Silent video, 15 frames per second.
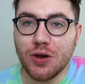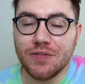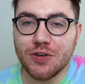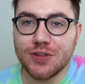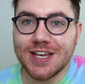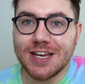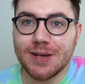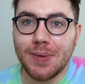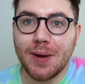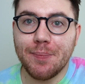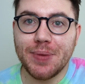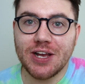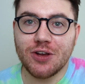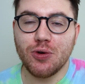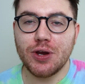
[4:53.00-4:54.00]
if you're thinking about
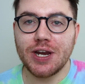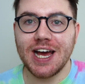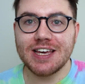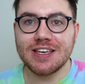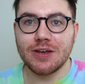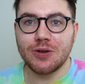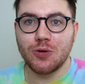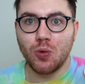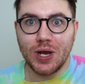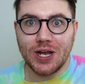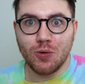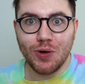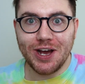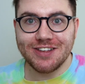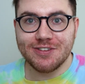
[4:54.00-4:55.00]
Bitcoin as a quick
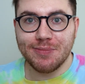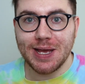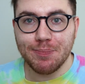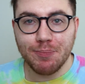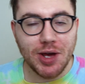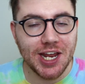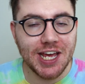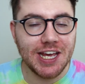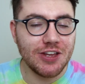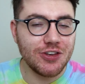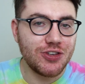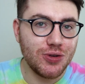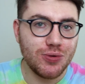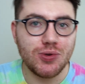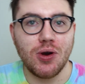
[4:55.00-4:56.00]
way to make money,
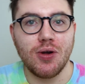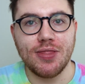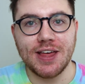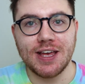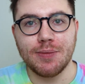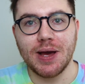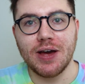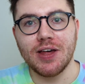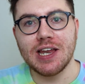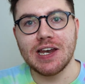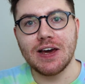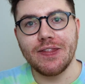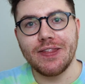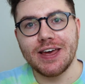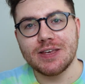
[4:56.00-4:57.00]
do not think about it
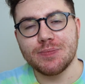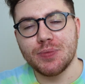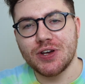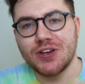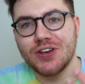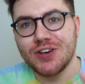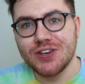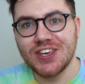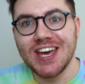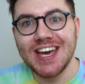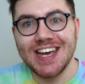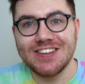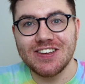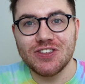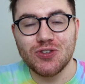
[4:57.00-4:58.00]
like this, because
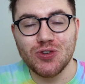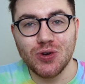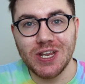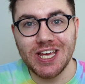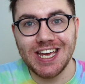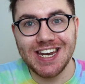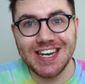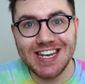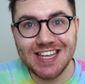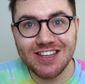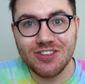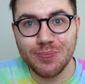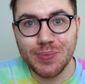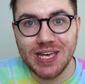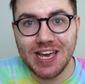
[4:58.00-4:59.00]
it is truly needs
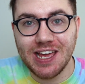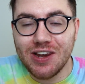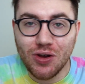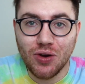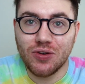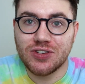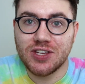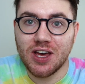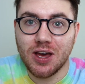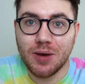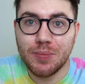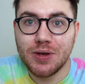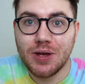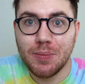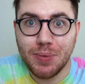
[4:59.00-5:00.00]
to be a
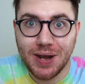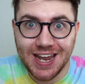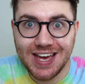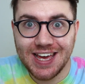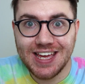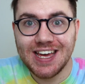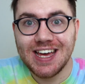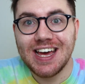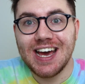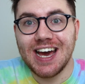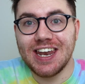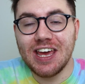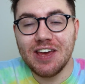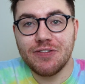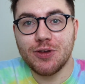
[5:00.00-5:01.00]
long-term play.
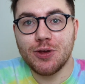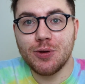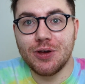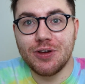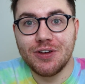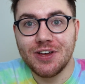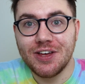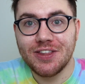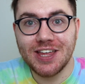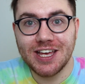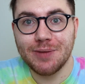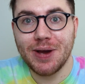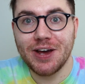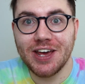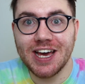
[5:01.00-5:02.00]
And if you think
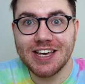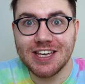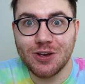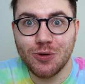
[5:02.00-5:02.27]
about it as a